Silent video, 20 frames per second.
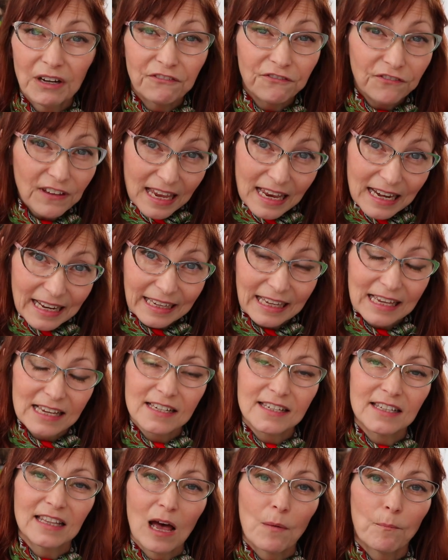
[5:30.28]
my feeling
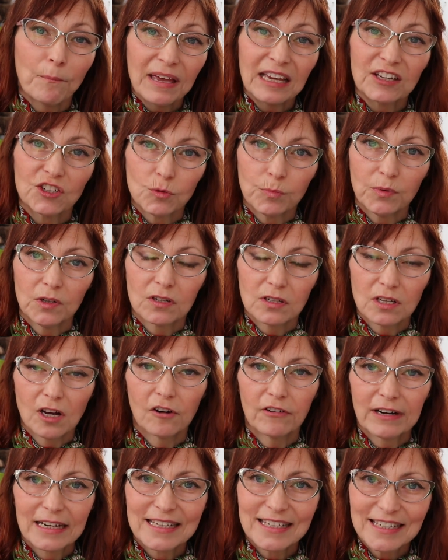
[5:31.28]
is that picture books
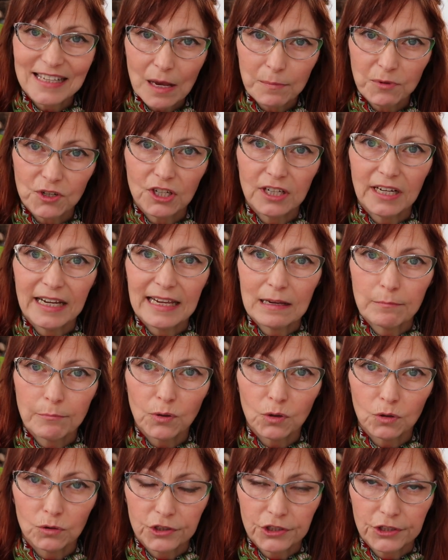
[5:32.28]
are exceptionally
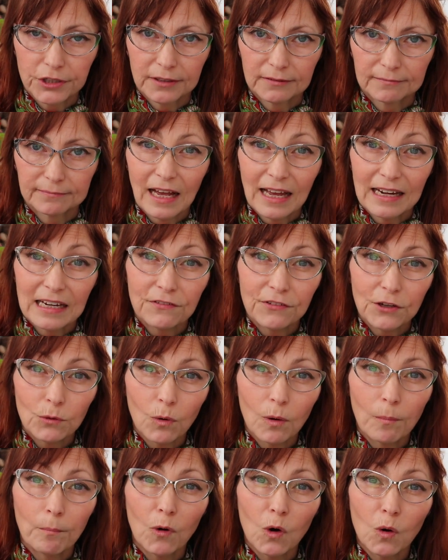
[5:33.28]
important. And if you
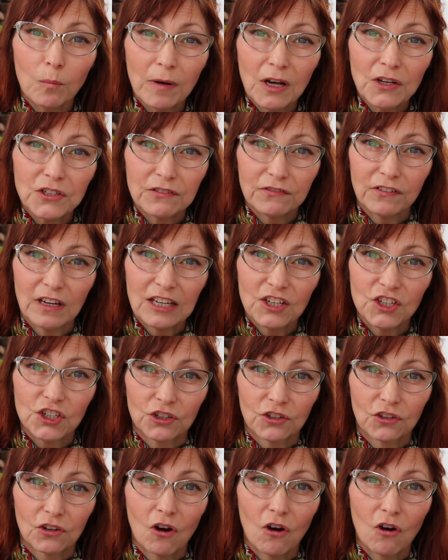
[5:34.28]
want more
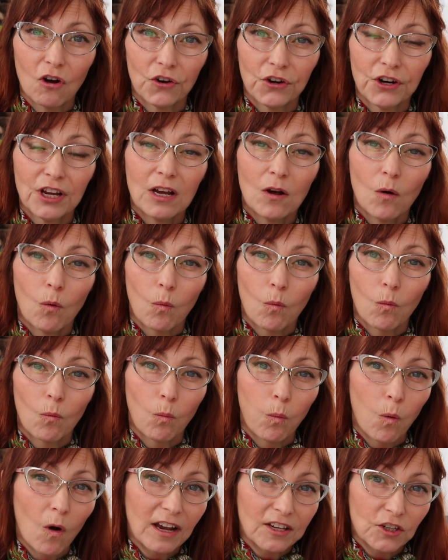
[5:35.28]
motivation on
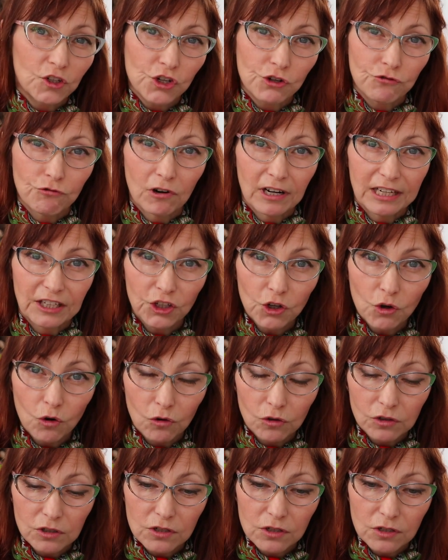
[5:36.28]
why you should write
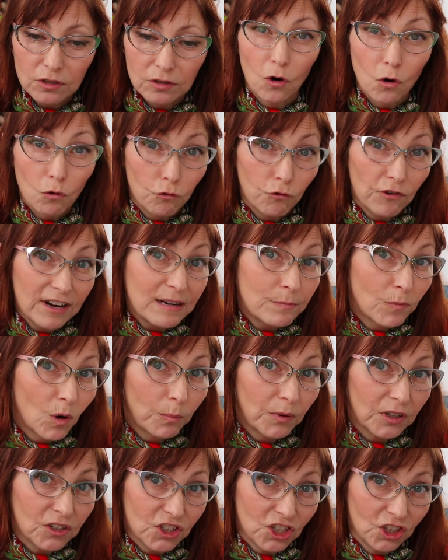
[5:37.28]
yours or read
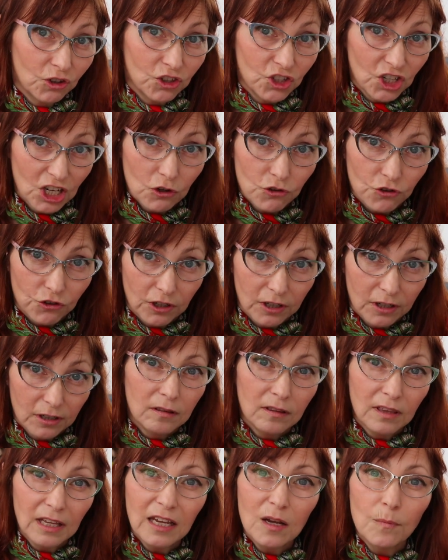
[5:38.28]
more books to your children,
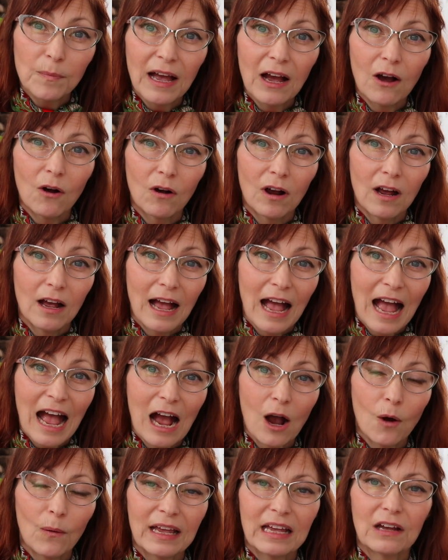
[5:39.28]
think about
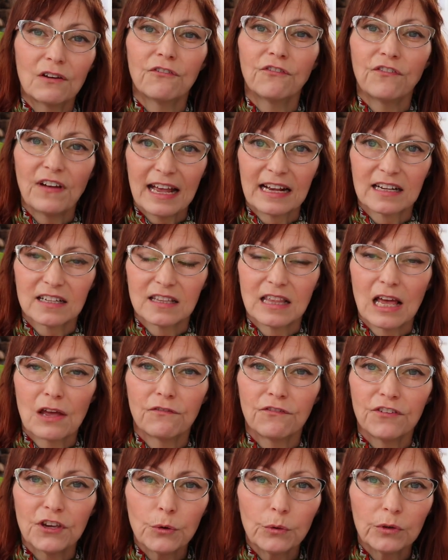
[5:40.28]
how it affects their
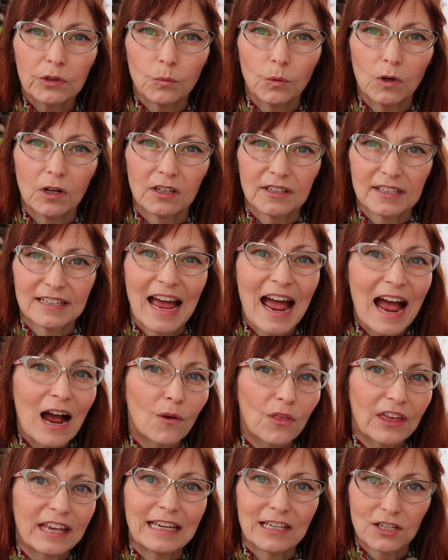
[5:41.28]
view on the world and
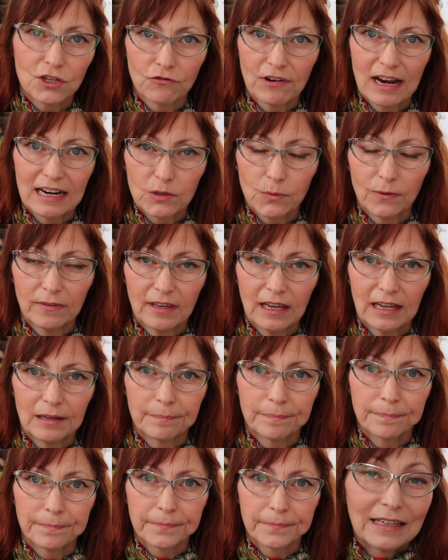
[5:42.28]
how they interact with it.
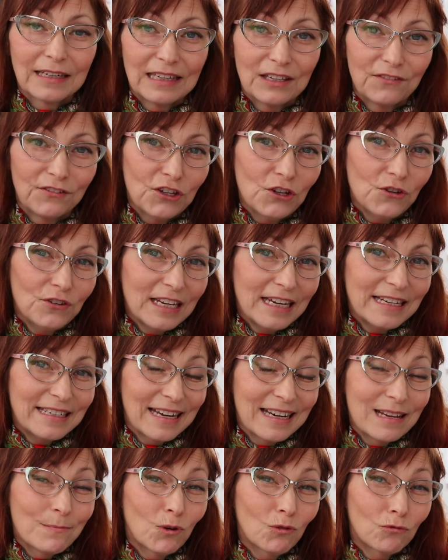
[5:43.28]
If you need
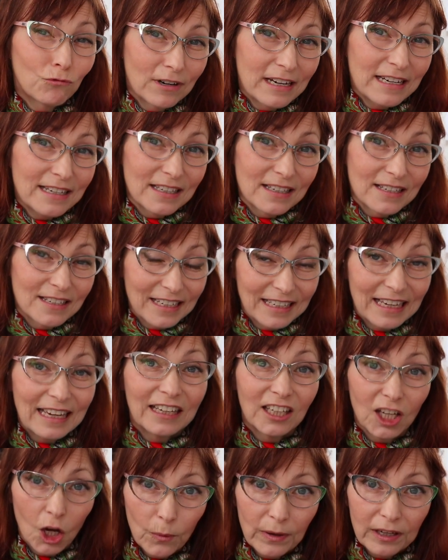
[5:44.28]
any more reasons to
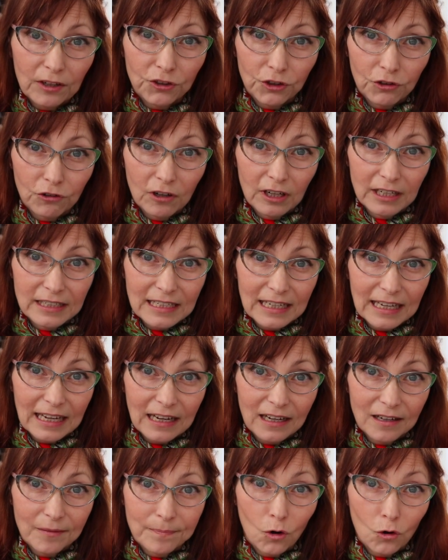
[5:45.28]
get going on your
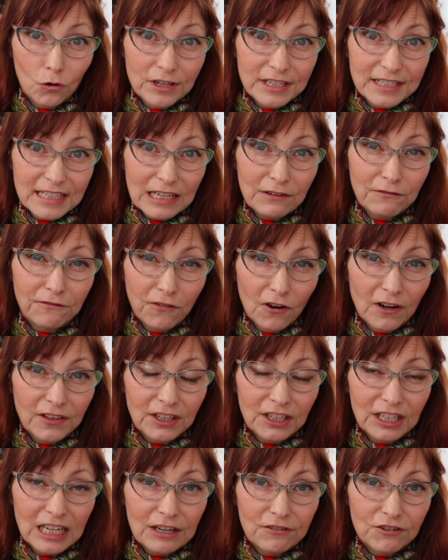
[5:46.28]
idea, or indeed find
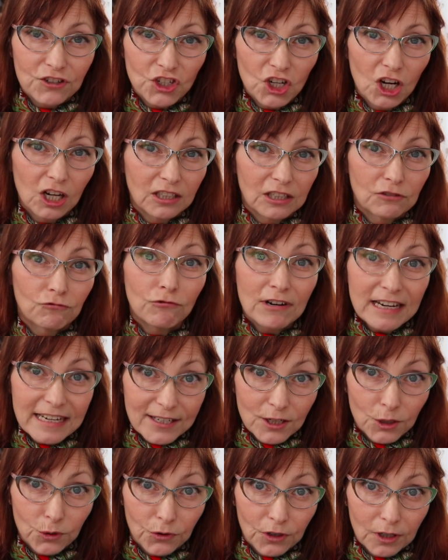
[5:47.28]
the nearest child and
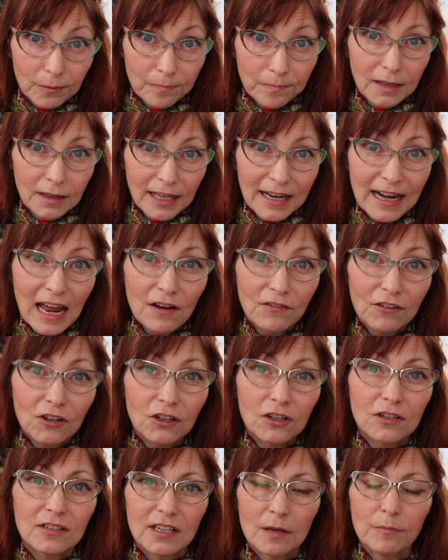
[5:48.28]
read to them, then have a
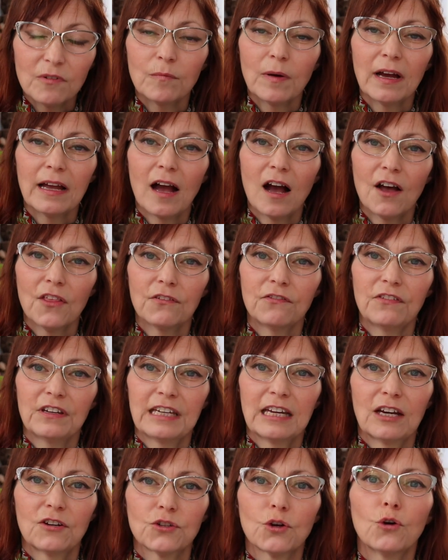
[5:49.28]
look at some of my other
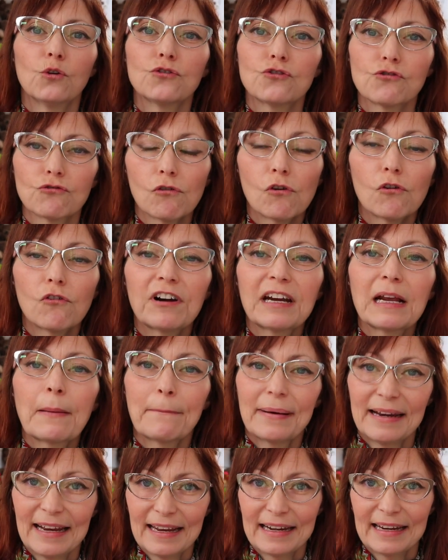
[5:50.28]
videos on drawing,
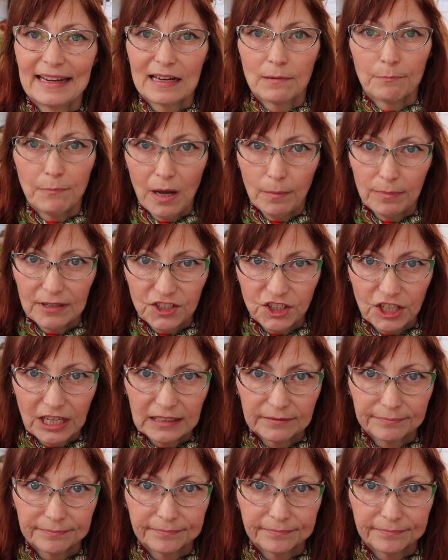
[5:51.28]
planning and publishing.